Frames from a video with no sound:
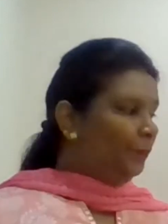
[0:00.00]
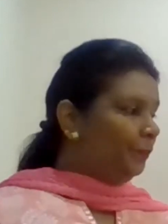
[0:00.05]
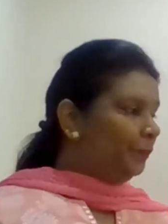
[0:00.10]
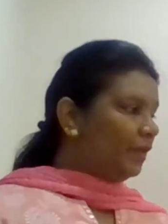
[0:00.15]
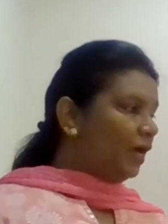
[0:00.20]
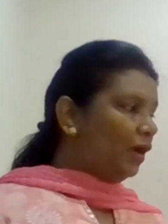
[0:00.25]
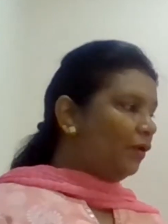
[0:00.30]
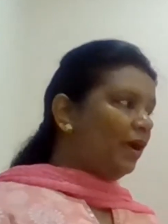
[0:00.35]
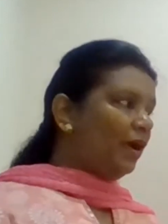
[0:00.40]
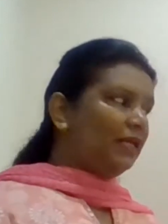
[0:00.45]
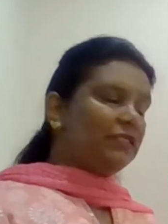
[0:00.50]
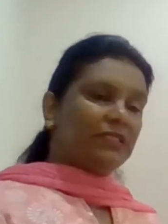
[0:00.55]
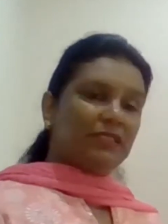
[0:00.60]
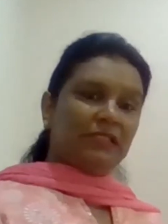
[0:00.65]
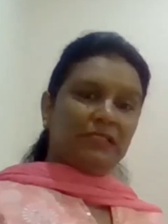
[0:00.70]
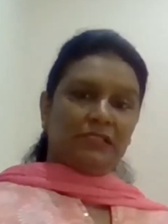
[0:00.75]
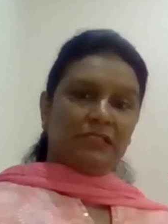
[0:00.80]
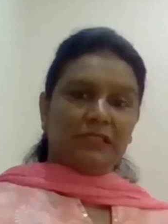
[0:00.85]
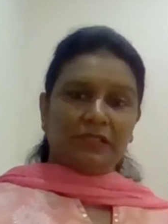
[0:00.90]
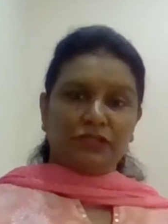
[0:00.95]
Now I'll
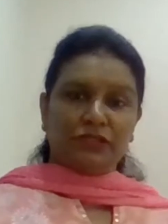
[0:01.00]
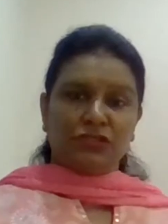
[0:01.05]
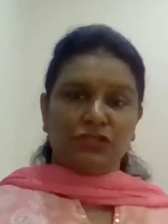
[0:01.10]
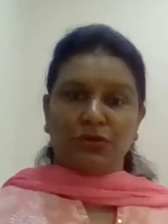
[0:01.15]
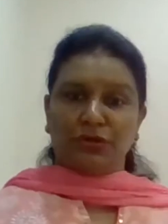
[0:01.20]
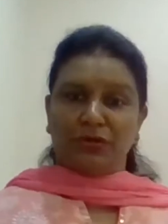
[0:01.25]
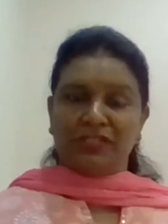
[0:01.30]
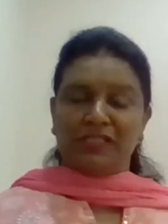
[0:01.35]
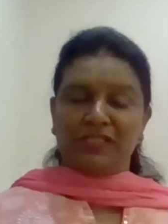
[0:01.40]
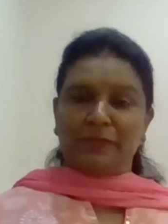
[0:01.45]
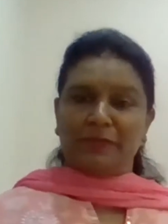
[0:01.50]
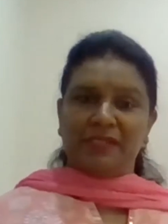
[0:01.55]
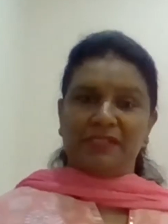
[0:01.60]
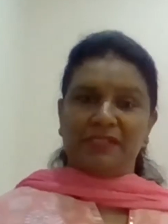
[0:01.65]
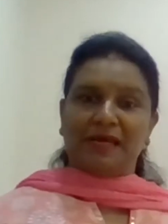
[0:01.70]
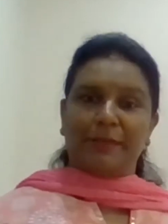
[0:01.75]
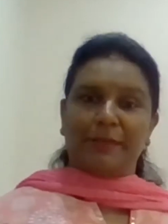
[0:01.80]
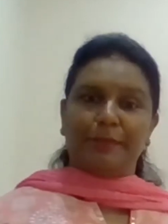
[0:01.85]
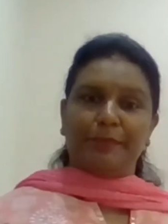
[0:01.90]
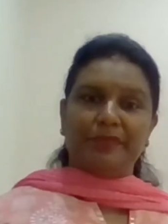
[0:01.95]
just show you some
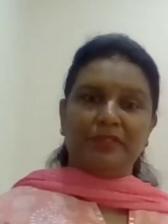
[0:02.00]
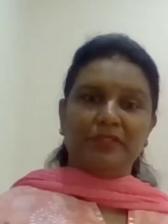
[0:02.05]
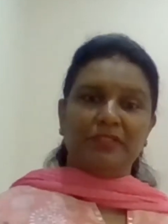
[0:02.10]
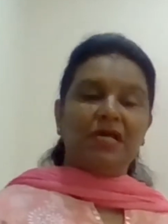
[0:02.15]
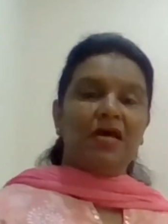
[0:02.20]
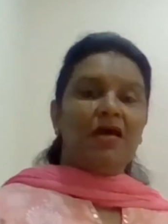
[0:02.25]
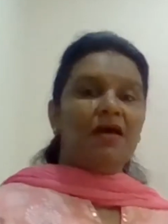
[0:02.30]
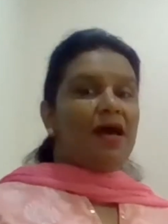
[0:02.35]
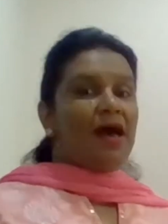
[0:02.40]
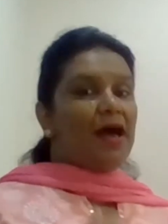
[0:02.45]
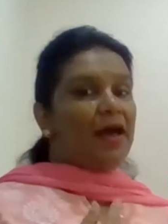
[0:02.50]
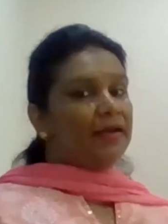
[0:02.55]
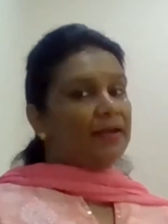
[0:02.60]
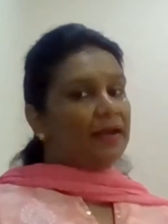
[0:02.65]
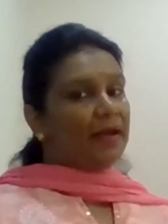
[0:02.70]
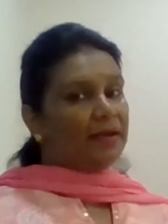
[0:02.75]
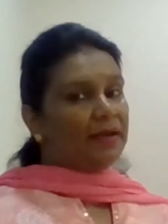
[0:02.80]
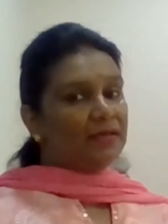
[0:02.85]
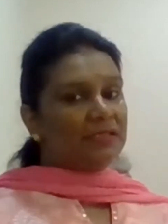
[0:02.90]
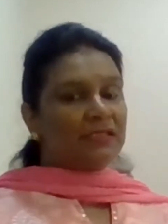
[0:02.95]
examples. And
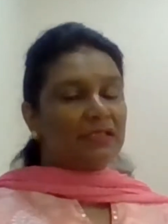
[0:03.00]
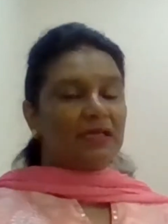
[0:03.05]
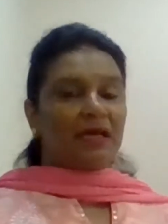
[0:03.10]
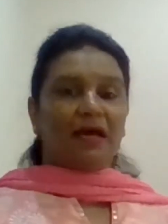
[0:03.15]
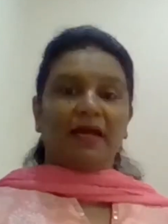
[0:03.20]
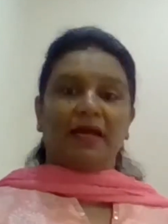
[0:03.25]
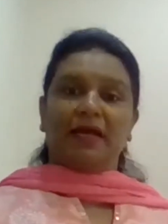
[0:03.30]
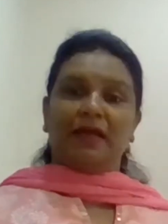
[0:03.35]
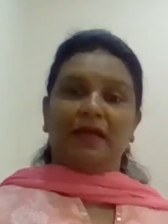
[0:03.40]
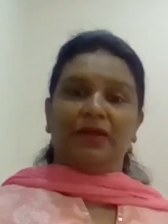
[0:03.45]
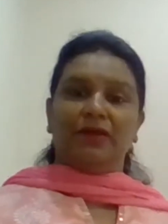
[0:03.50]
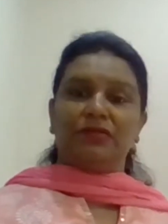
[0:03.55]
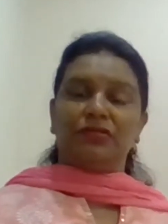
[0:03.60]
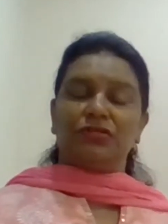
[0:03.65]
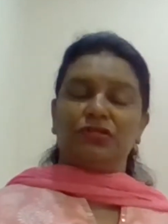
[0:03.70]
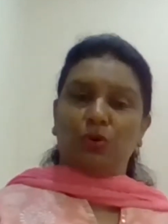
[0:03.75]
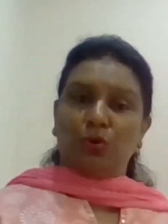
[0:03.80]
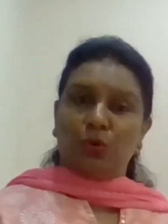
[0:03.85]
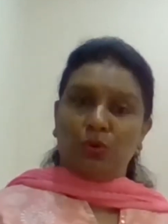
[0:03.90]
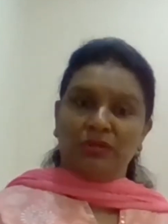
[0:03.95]
as I
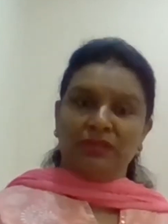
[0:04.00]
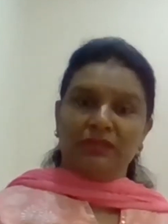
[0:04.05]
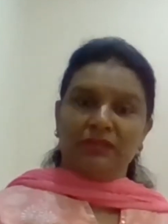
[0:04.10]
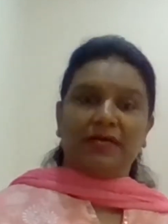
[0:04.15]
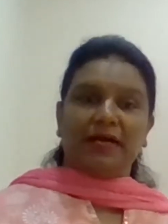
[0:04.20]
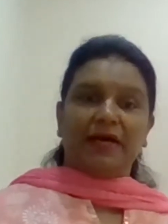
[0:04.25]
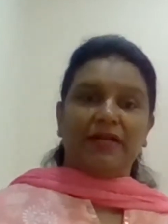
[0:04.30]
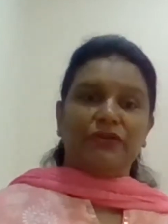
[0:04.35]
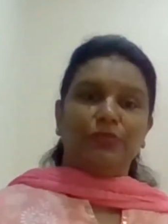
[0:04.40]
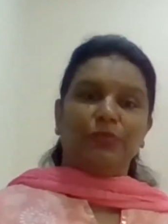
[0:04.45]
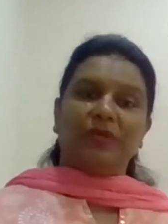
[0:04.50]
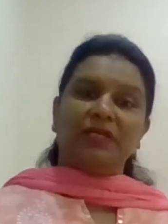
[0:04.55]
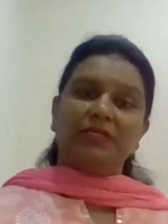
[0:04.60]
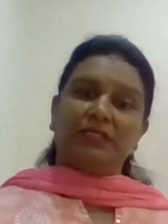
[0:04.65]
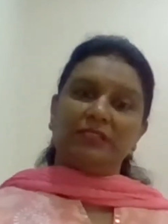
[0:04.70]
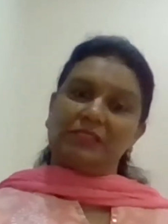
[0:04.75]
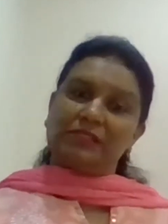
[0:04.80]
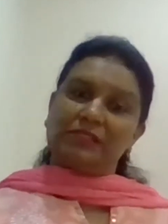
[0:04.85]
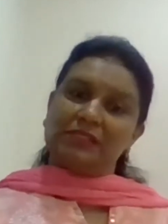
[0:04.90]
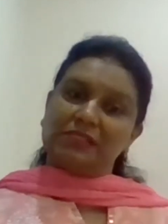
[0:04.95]
show that, we'll
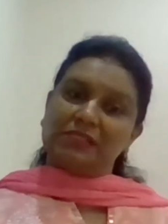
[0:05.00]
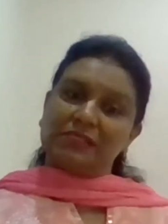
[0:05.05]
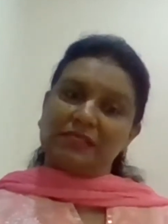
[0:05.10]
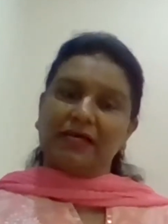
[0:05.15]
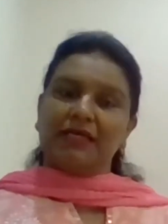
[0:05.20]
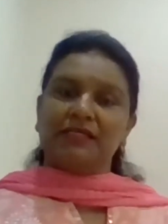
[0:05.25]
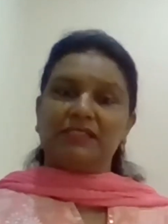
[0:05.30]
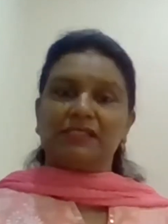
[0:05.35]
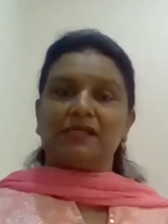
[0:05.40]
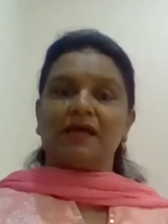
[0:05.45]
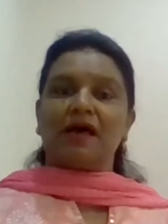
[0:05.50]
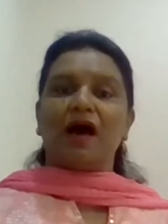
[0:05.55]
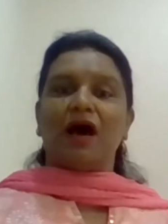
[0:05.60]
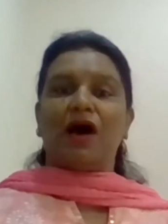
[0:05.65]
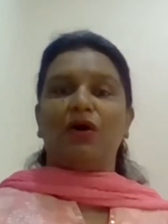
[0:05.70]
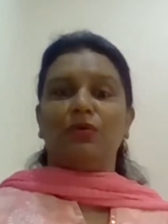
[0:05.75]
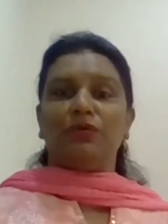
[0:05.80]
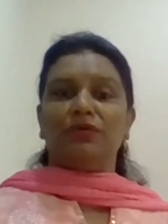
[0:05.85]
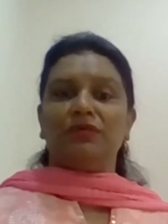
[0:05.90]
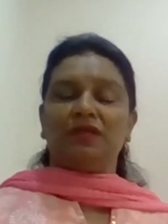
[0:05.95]
just discuss
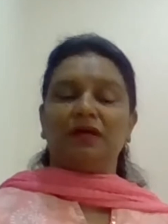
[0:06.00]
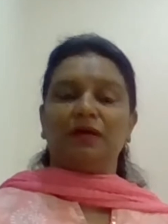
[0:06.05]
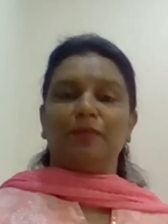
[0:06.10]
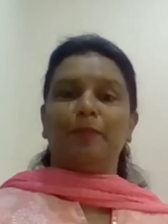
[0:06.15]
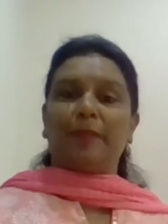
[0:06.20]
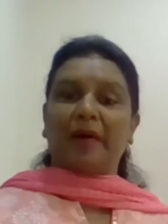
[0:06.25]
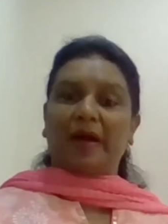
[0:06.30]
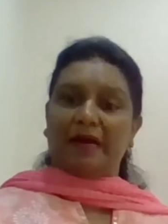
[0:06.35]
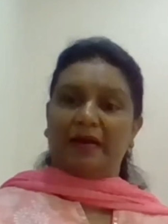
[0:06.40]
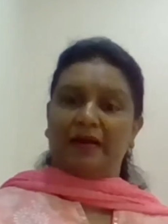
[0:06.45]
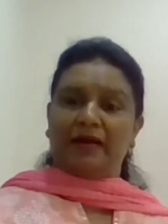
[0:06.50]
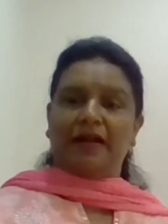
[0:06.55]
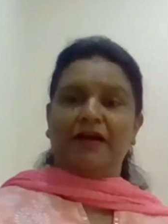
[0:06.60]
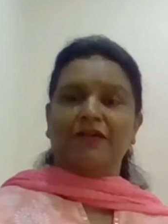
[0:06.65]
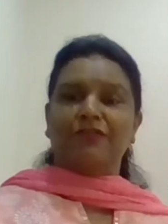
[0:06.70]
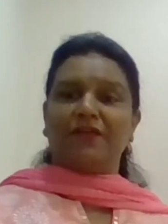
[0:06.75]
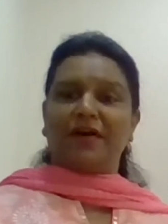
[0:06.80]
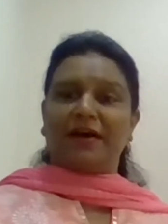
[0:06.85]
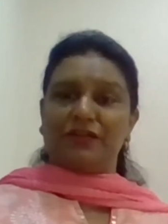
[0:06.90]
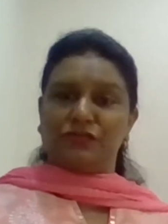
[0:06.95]
how the paragraph
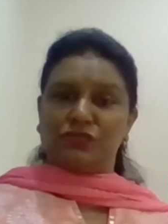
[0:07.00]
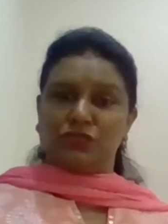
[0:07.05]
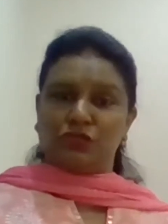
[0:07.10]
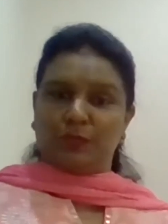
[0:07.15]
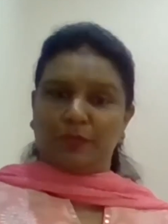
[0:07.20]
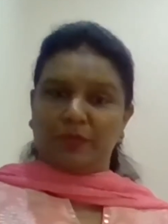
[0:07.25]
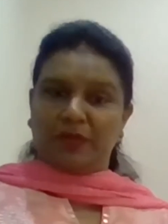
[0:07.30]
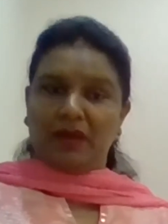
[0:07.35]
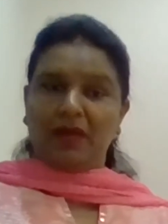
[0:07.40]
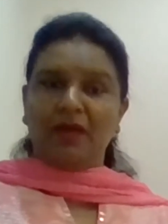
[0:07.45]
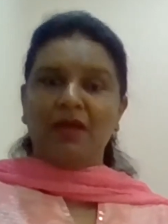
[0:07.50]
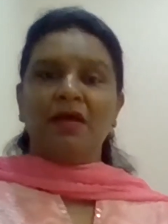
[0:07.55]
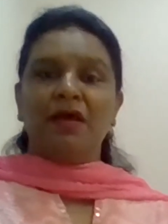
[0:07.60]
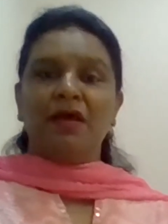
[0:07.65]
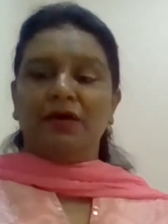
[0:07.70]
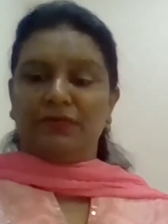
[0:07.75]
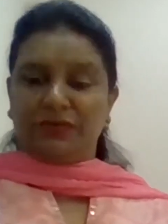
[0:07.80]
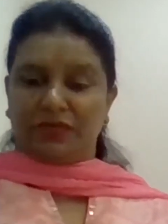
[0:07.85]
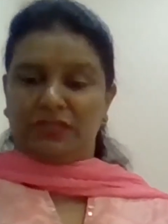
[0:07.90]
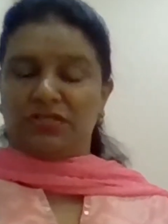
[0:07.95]
has to be
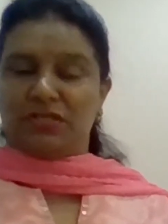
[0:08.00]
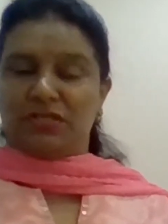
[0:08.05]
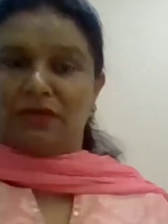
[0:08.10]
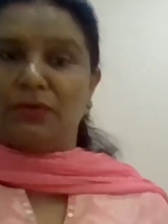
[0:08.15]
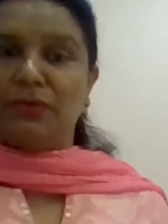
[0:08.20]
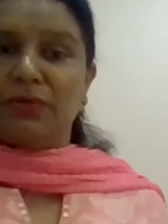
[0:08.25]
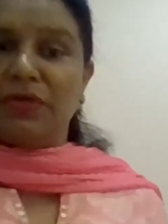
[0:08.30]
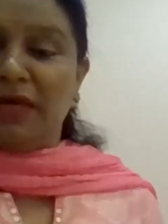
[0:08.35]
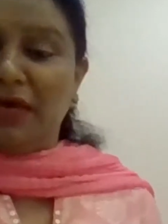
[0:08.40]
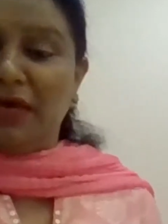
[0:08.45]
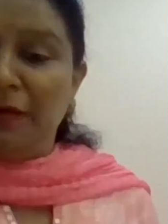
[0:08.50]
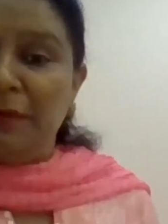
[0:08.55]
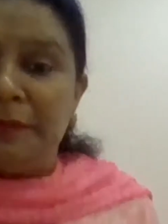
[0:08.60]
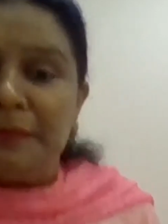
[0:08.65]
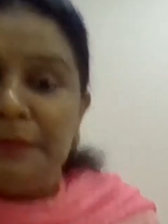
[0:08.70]
written. Okay.